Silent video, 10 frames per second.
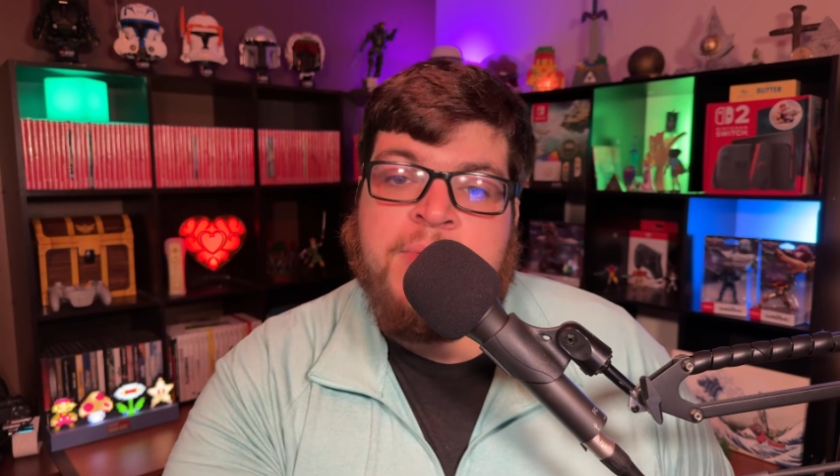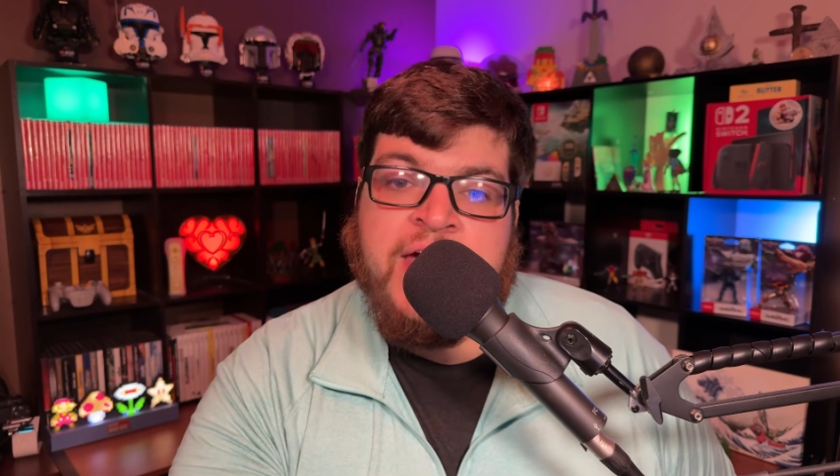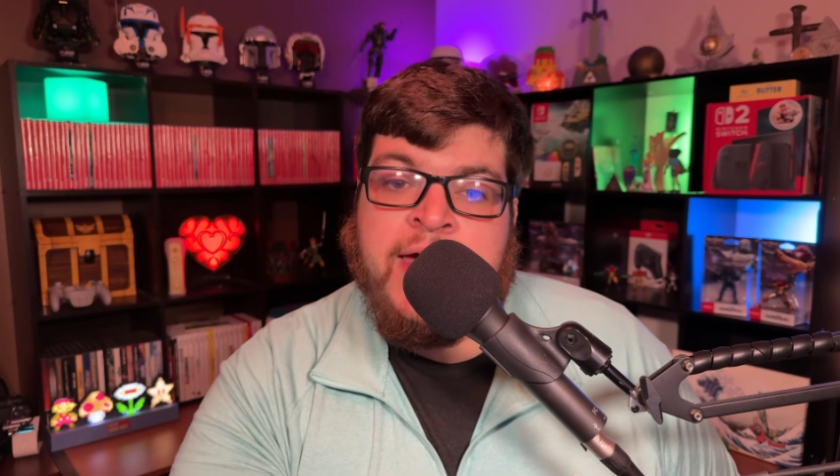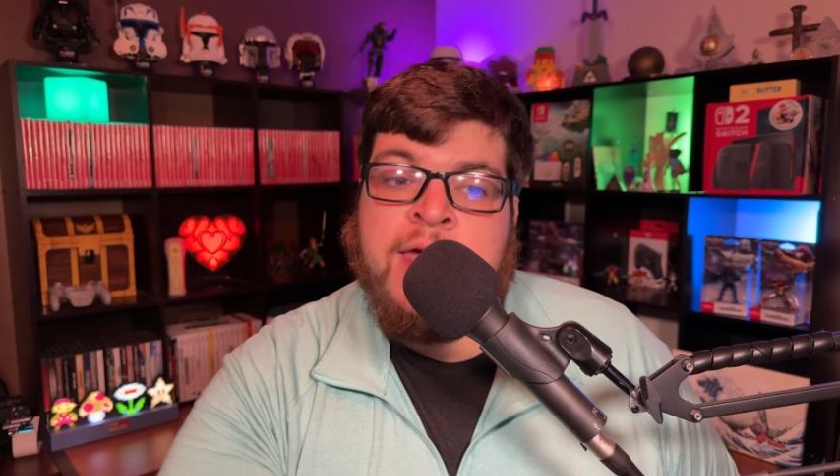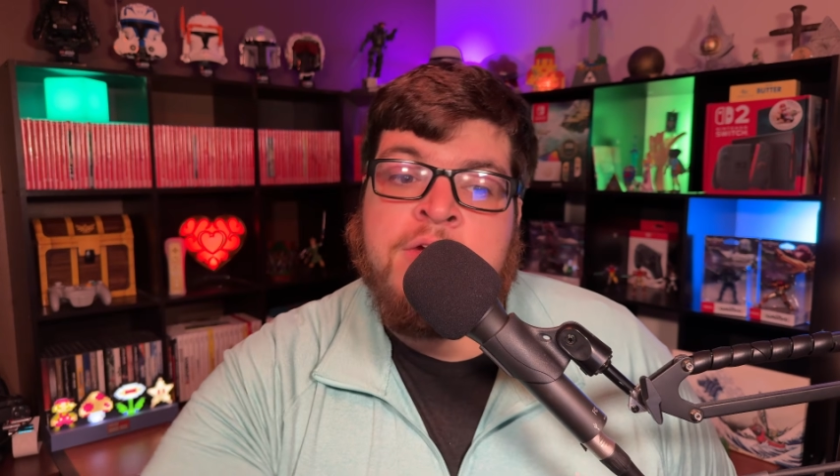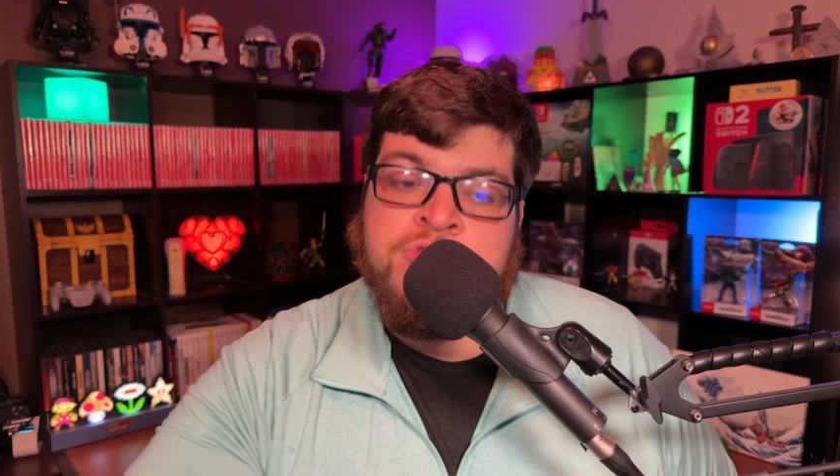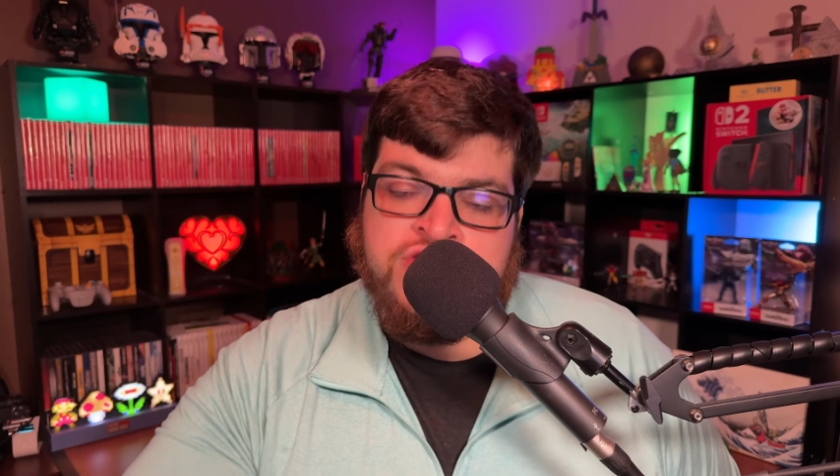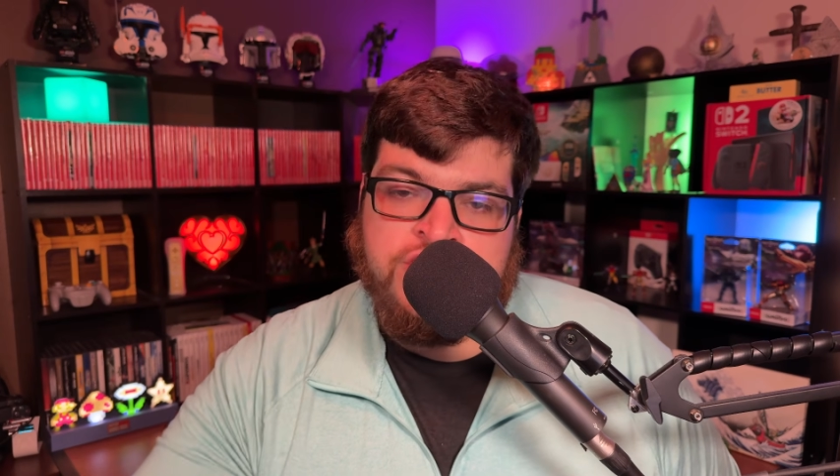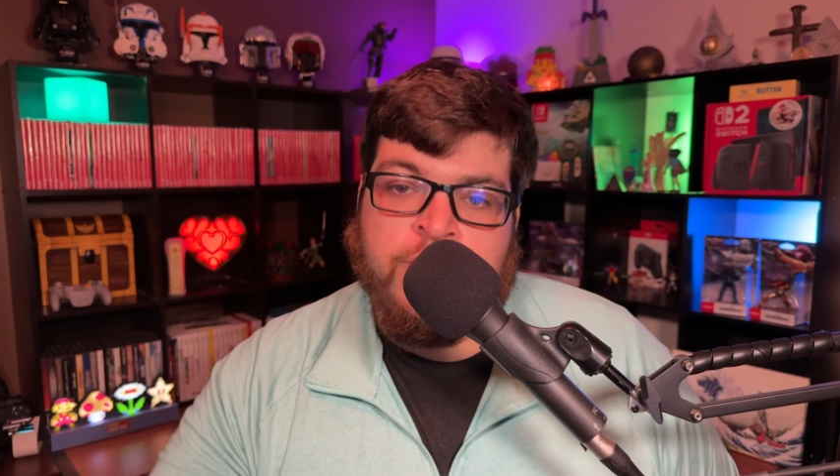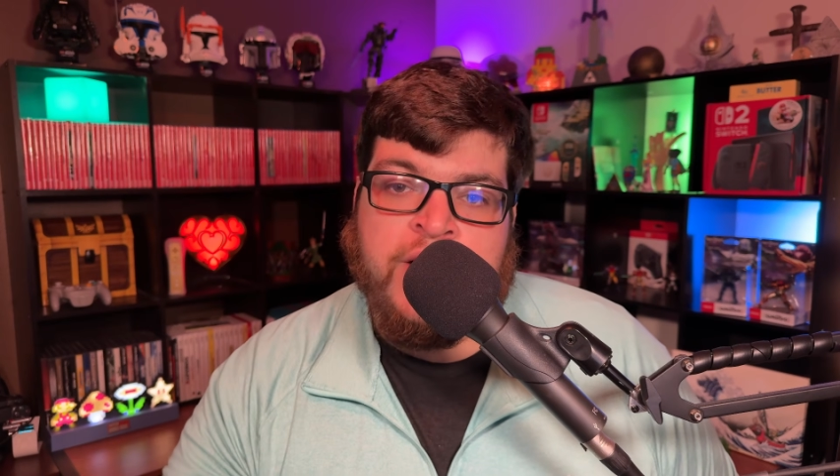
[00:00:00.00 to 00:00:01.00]
and
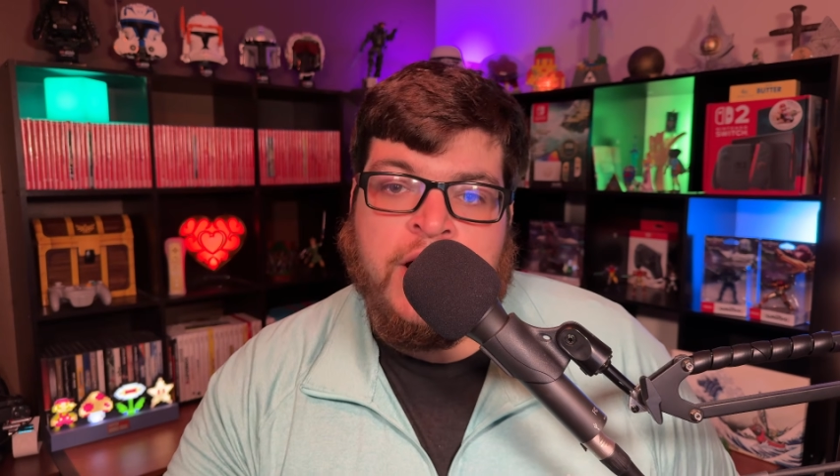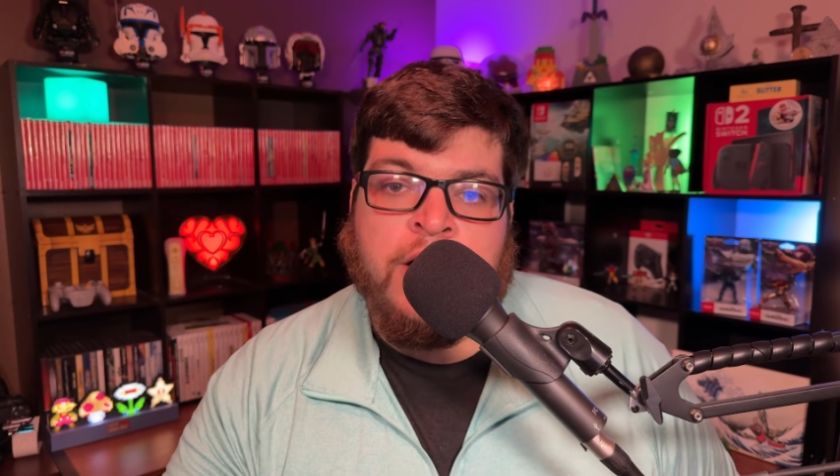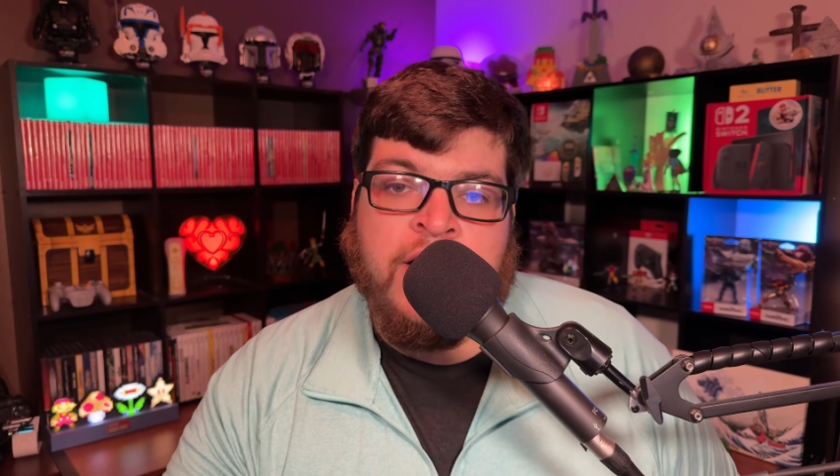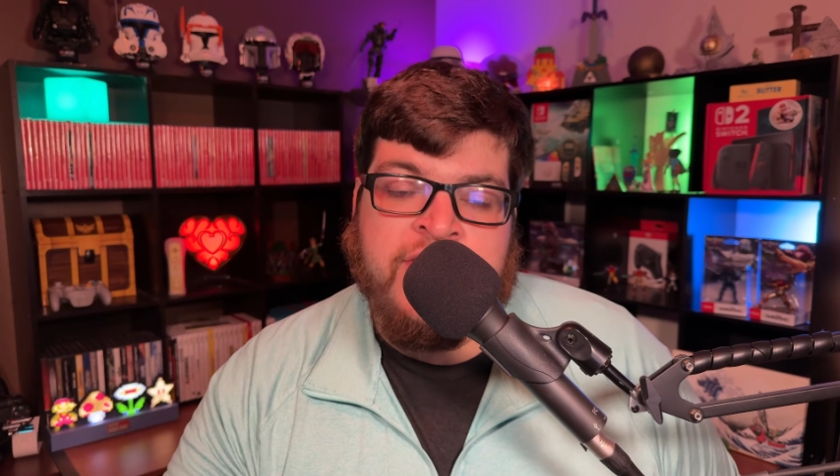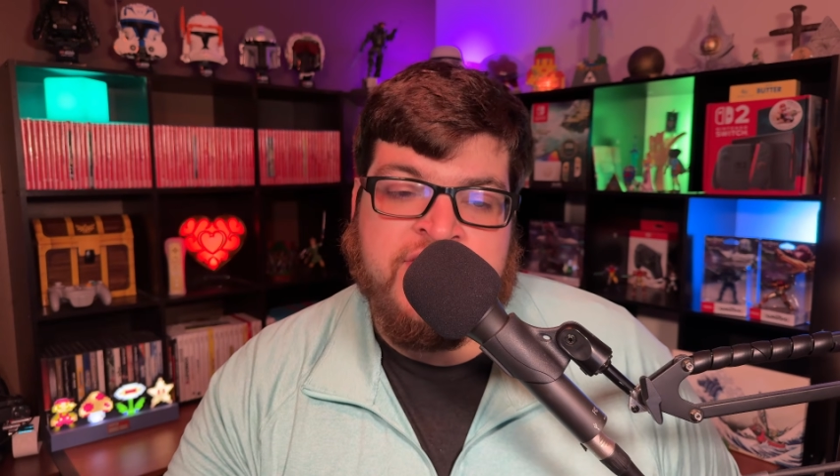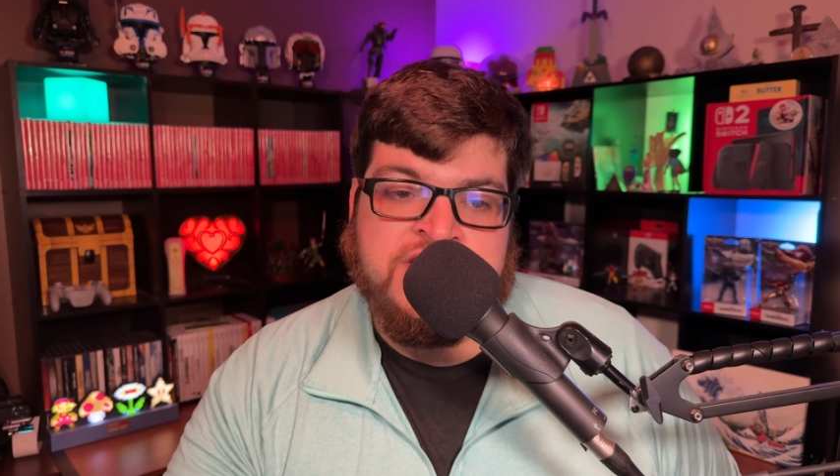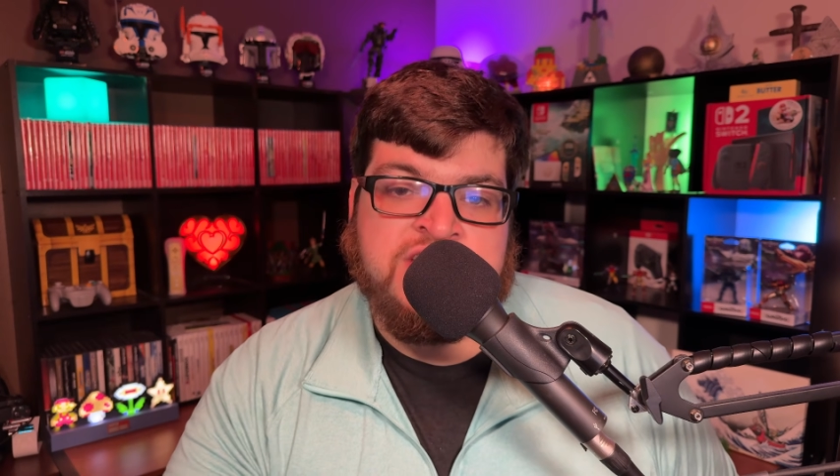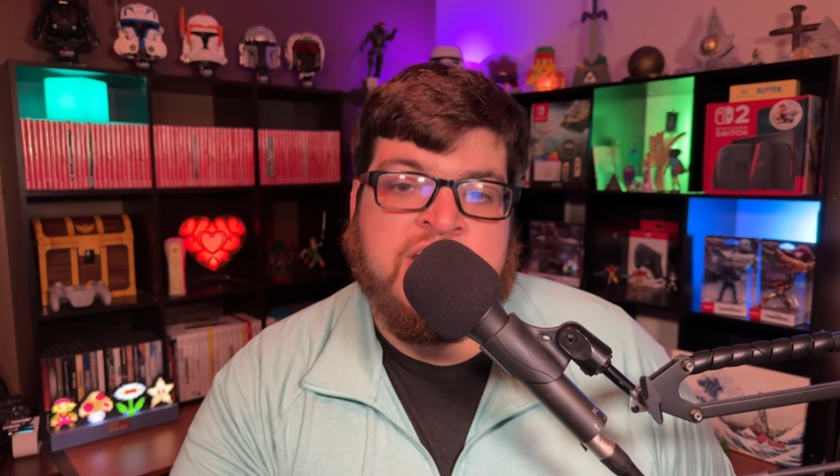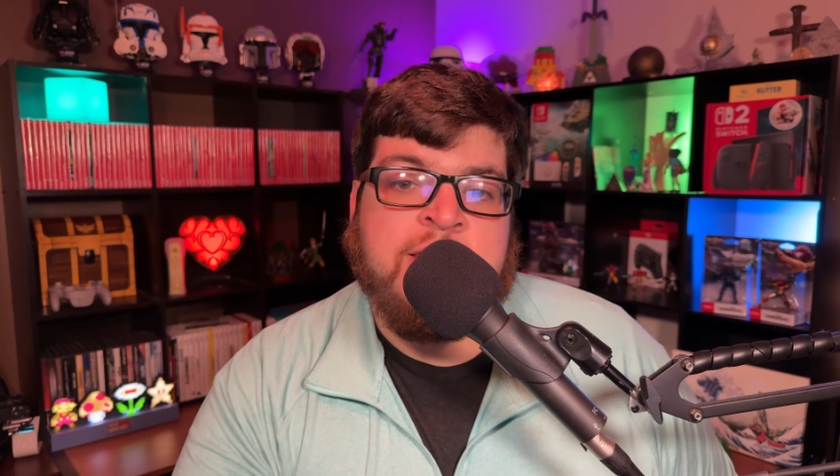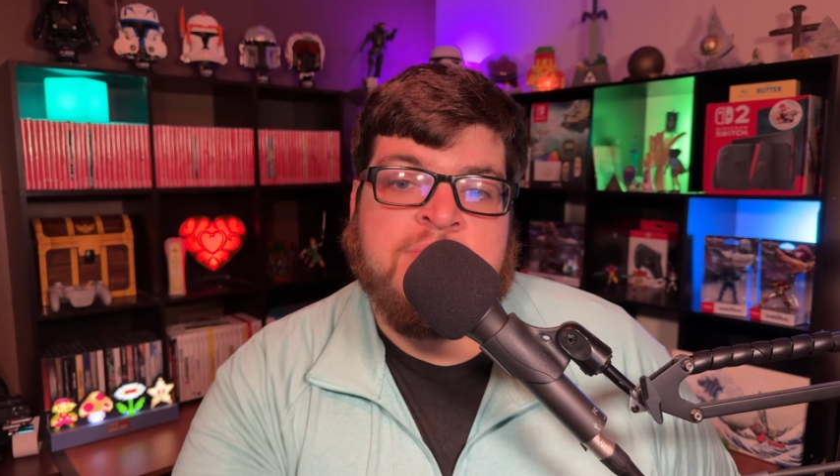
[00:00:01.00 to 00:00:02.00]
square at the same